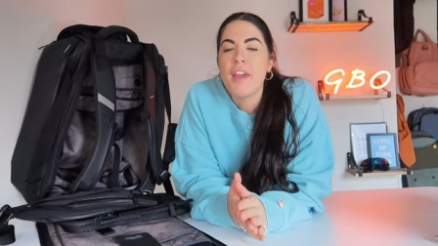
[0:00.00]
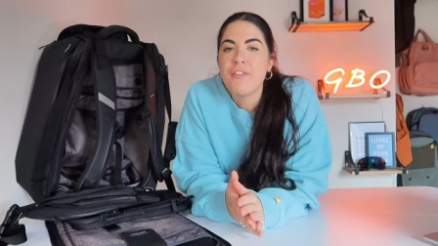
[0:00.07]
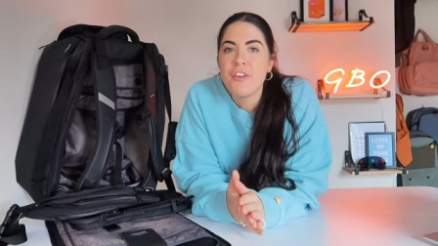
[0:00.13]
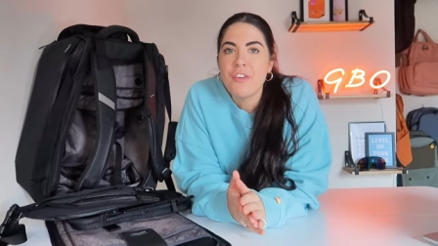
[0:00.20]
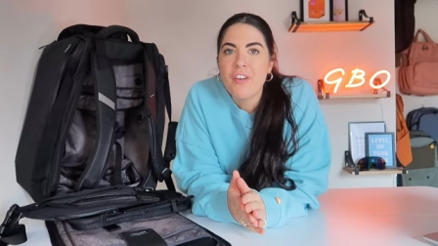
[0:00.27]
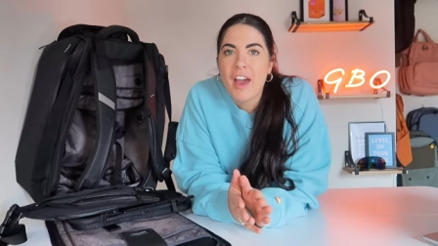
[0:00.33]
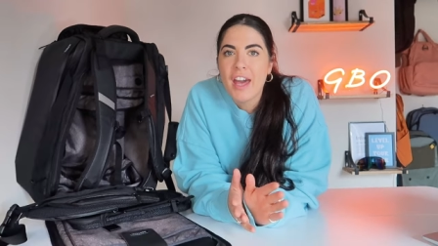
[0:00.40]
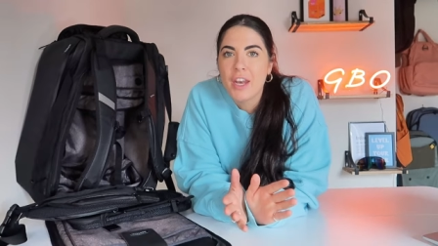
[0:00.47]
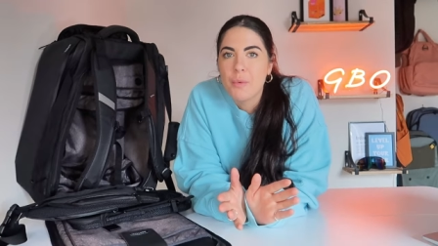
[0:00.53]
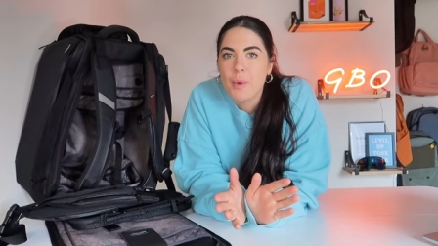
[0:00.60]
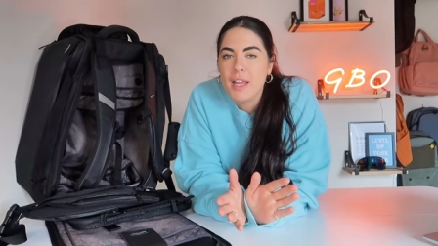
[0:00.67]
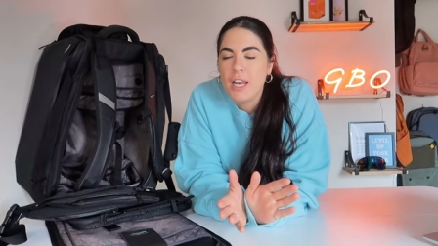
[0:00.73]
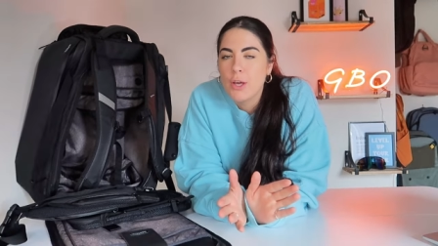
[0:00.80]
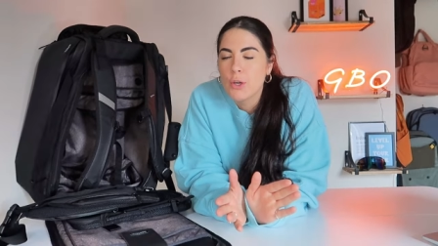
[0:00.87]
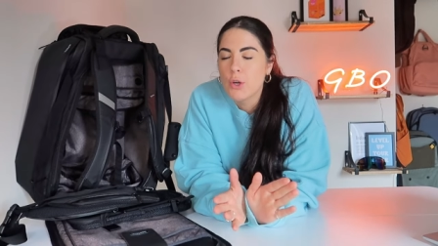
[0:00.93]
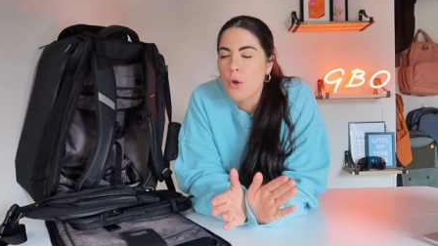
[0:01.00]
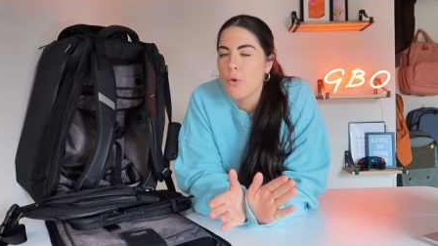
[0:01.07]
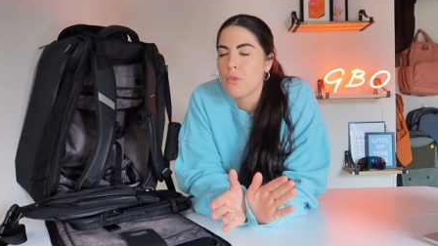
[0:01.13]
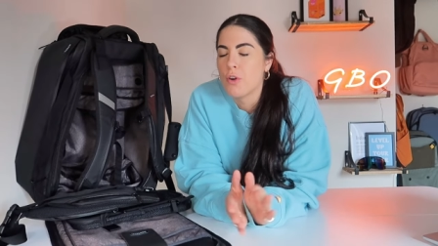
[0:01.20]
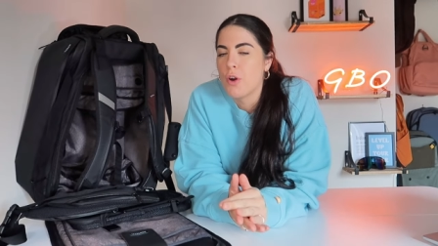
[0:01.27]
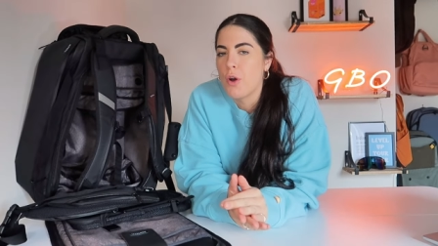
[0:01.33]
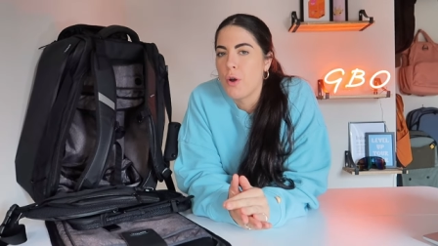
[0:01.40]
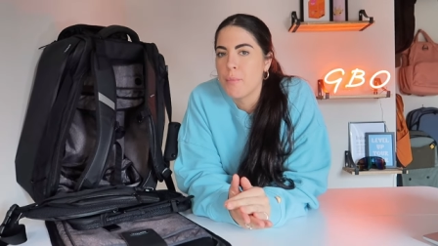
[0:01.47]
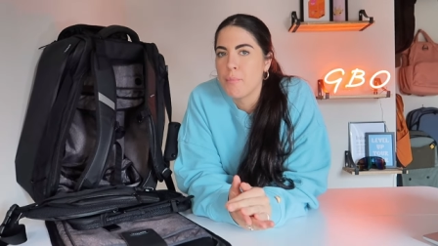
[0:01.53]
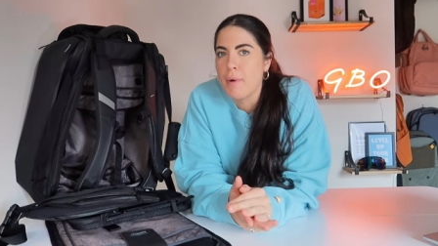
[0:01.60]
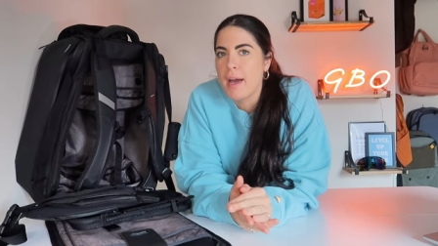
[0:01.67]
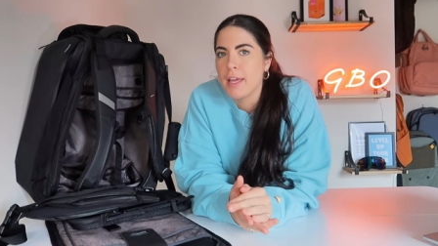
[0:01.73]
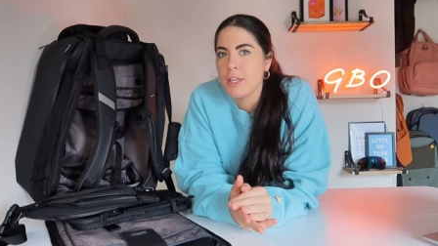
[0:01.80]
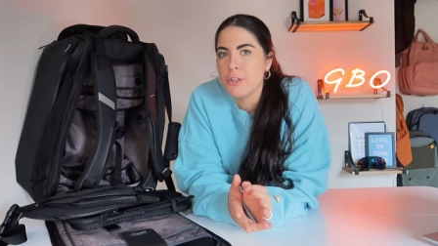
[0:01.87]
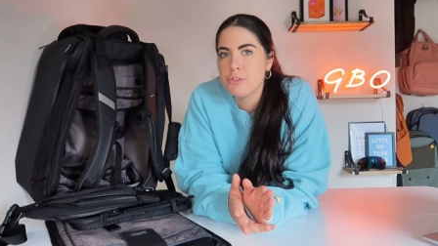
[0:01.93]
If you've had a wee look over on
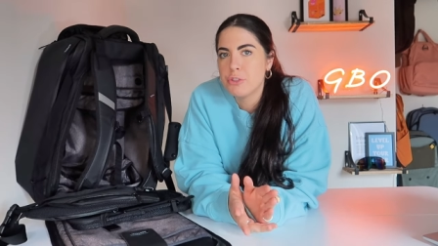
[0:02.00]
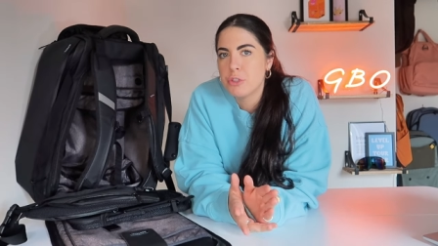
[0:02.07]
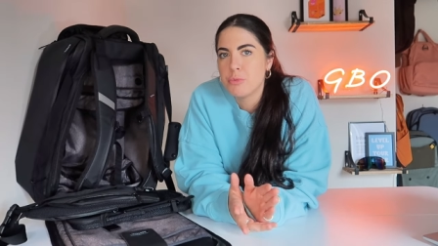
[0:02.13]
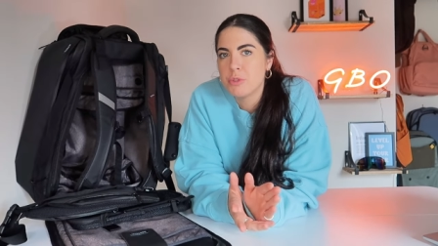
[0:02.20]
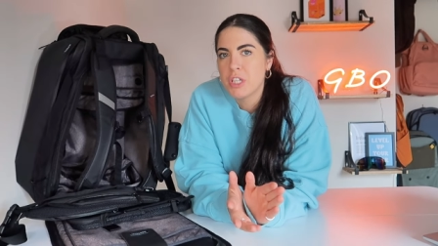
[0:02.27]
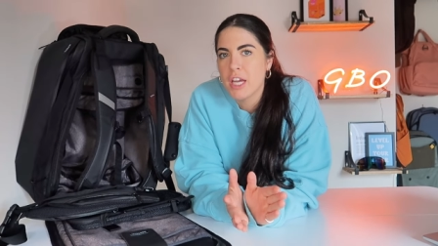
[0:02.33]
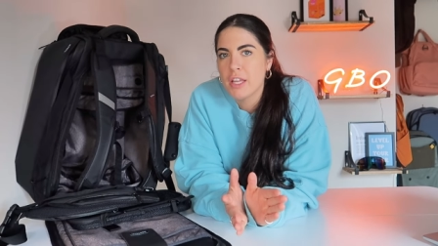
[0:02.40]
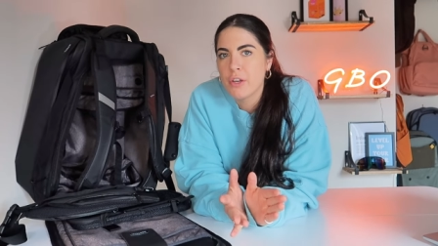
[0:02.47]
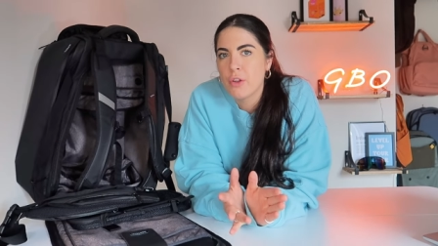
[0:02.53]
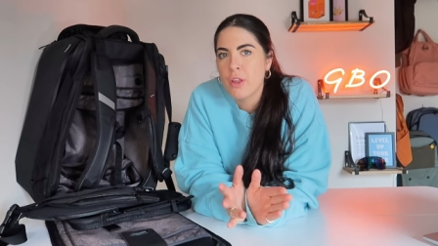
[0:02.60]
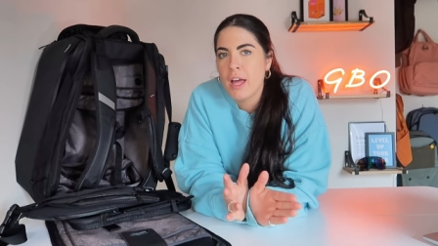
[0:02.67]
my YouTube channel,